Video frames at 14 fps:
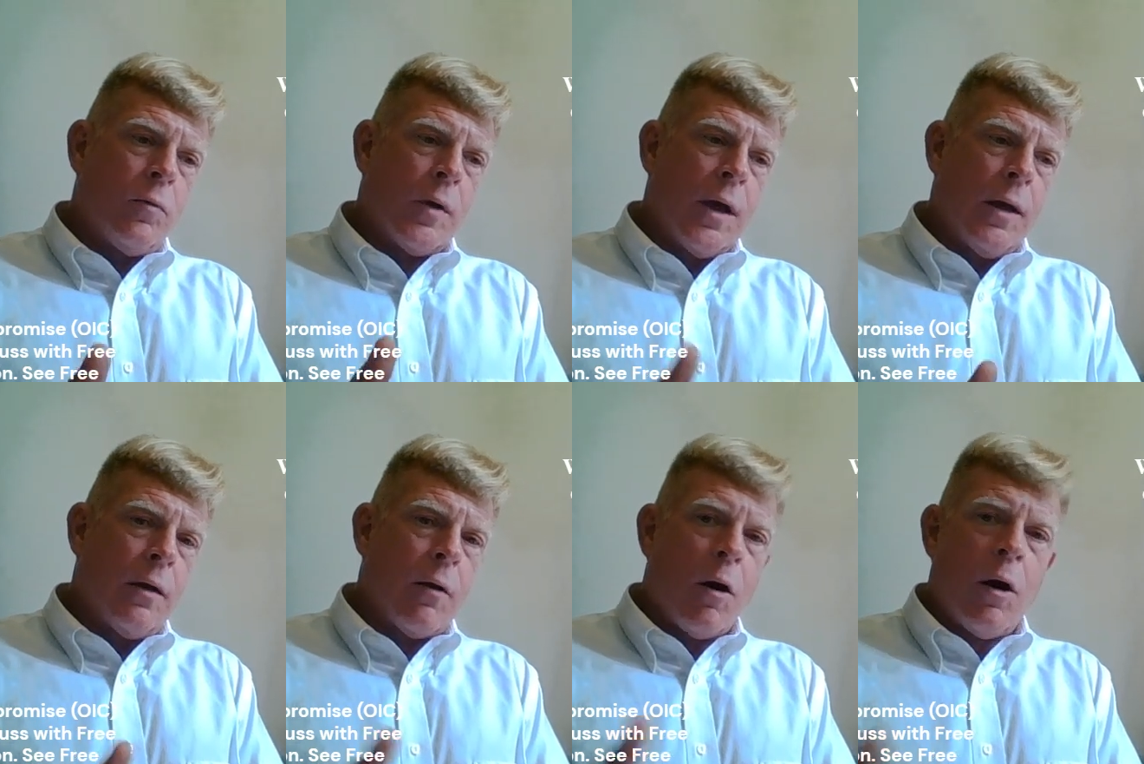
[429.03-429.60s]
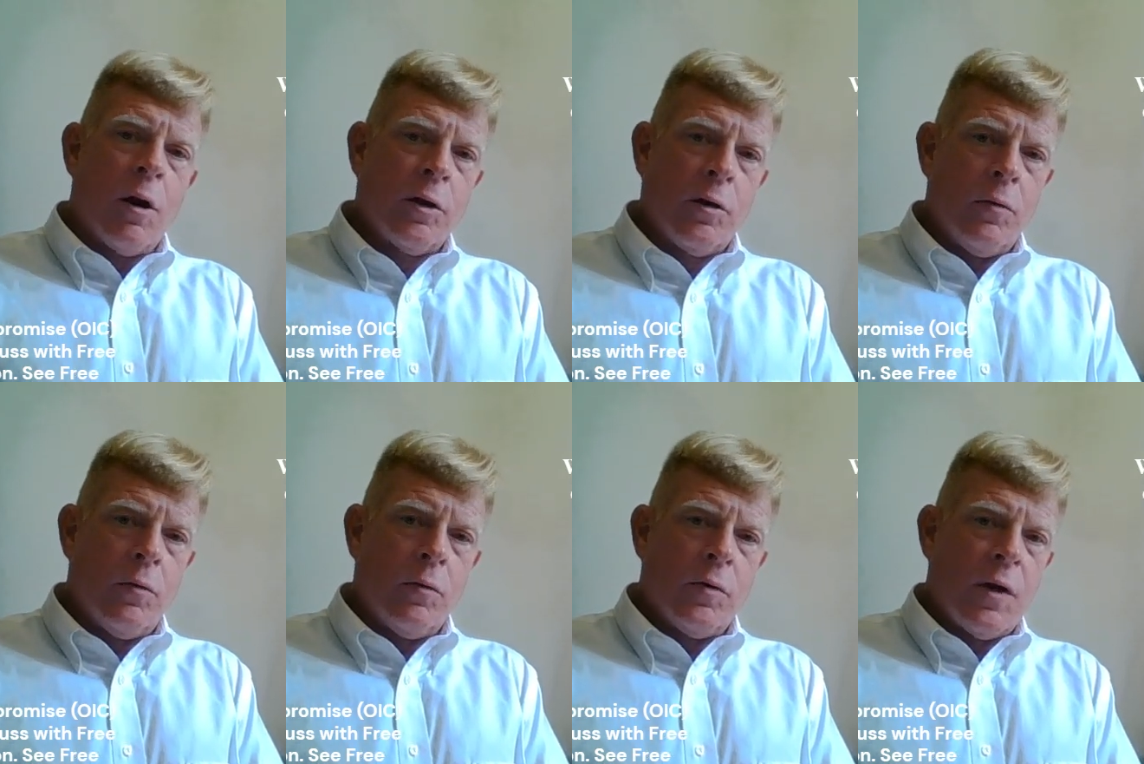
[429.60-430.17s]
can
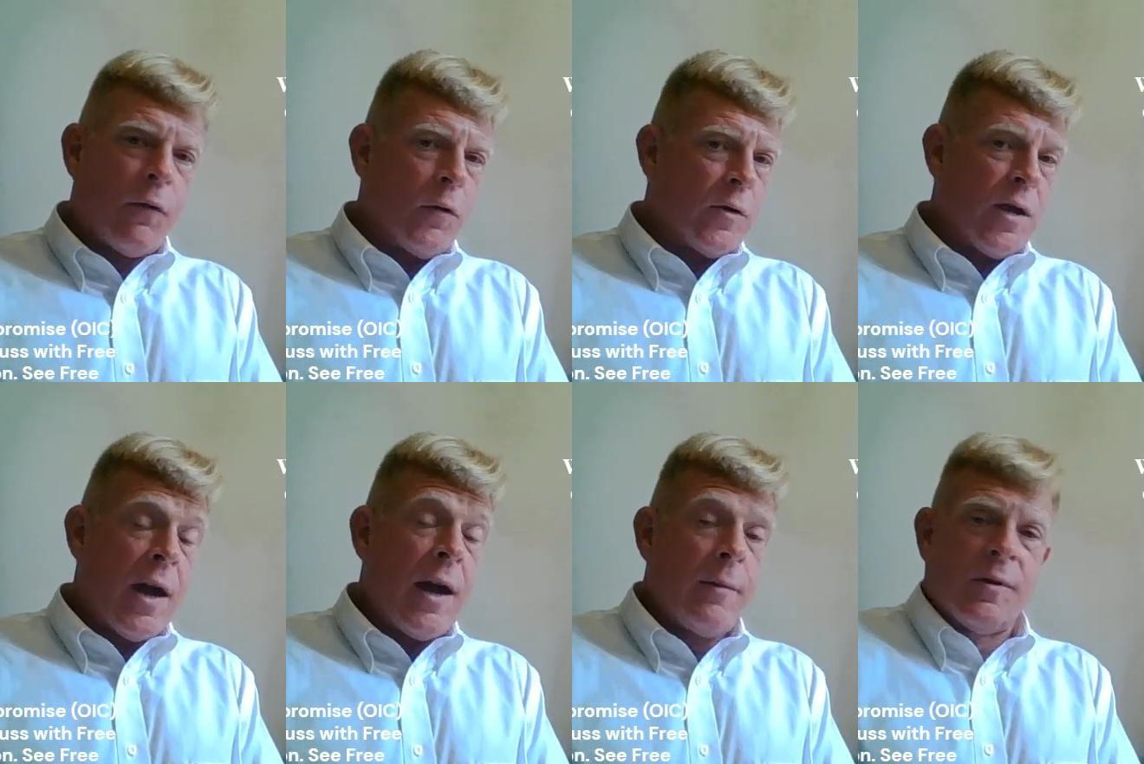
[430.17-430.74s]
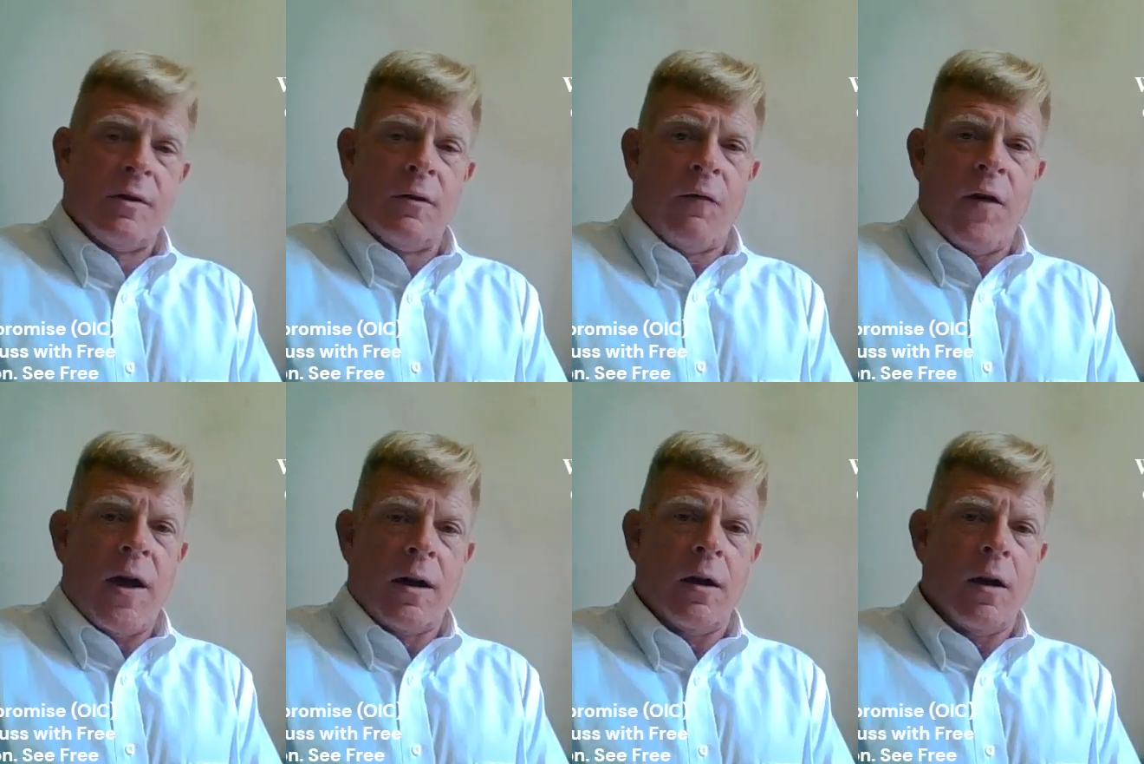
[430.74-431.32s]
argue different types of
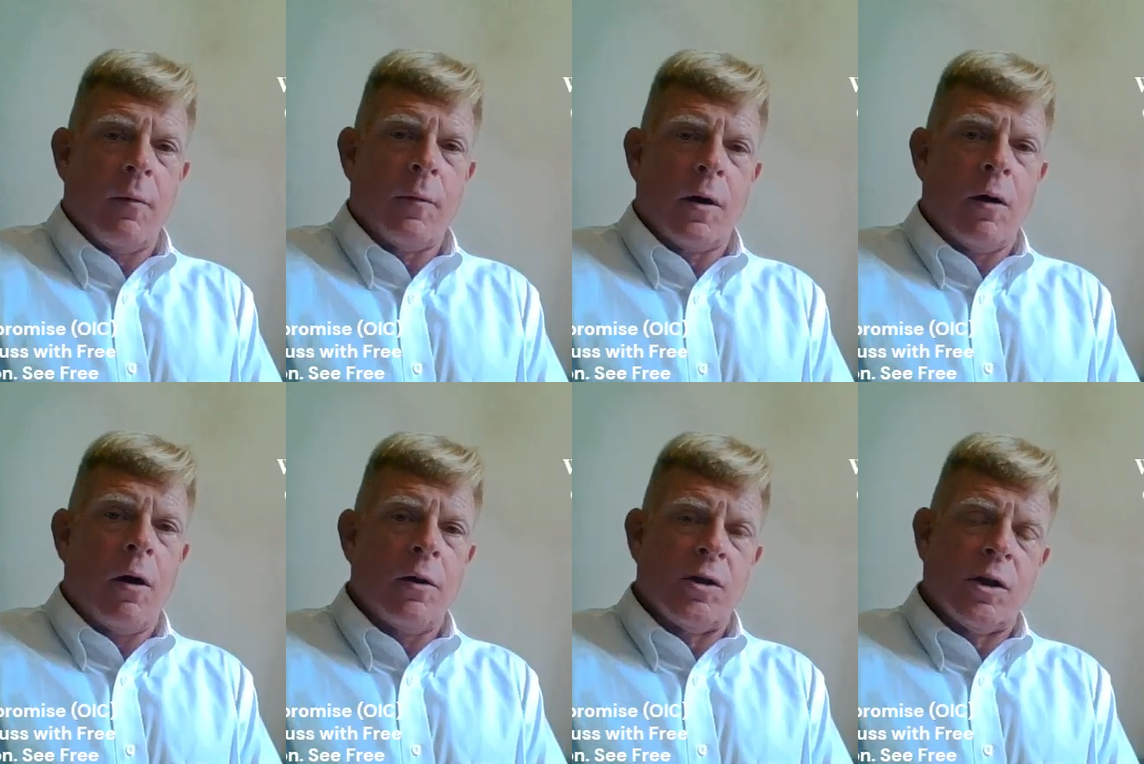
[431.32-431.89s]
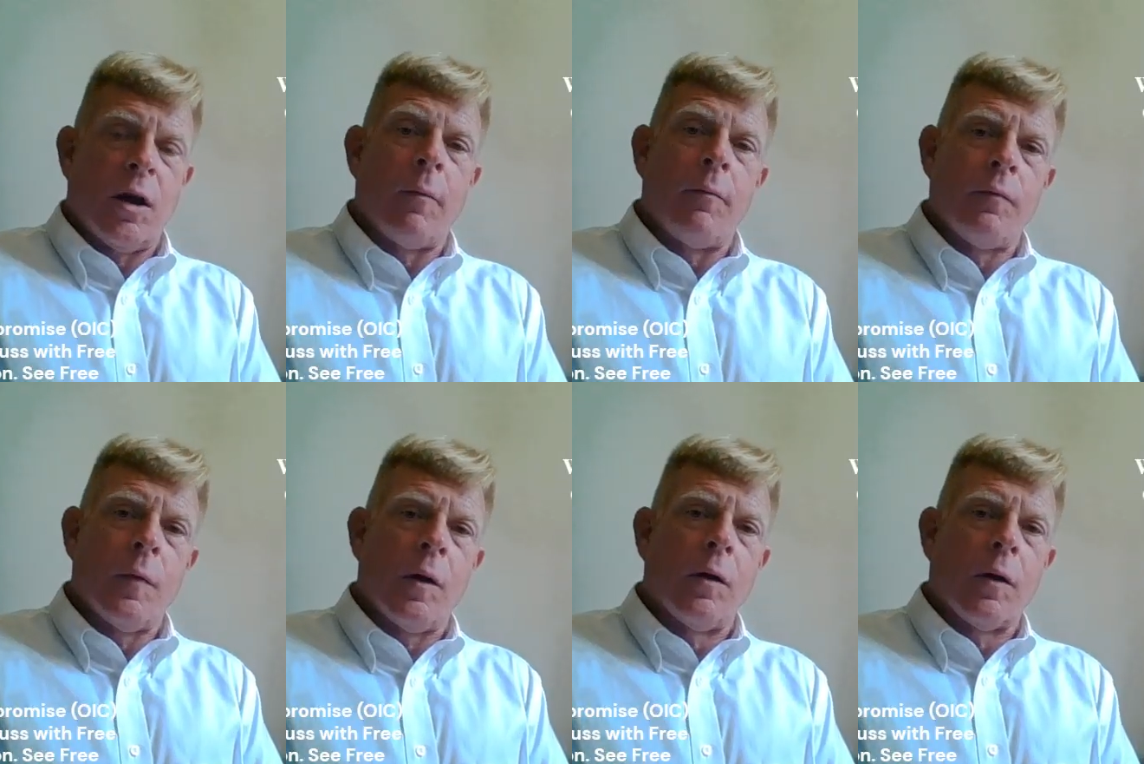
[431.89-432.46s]
economic hardship,
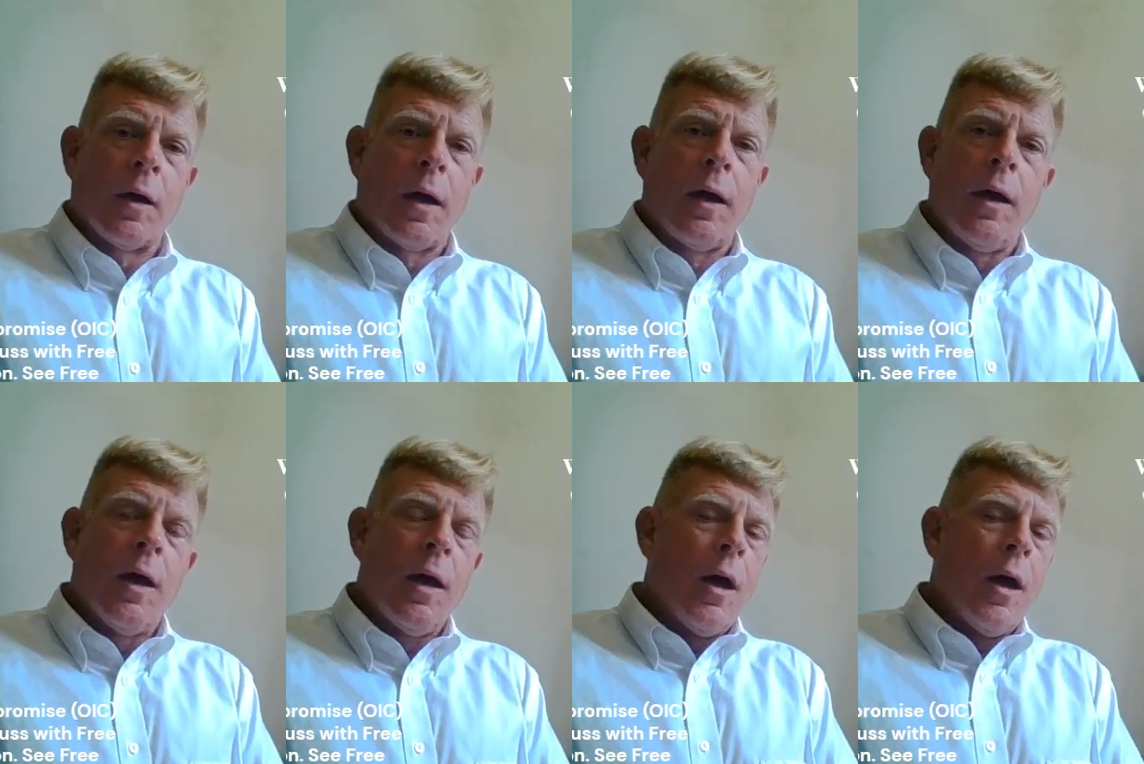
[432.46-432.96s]
okay?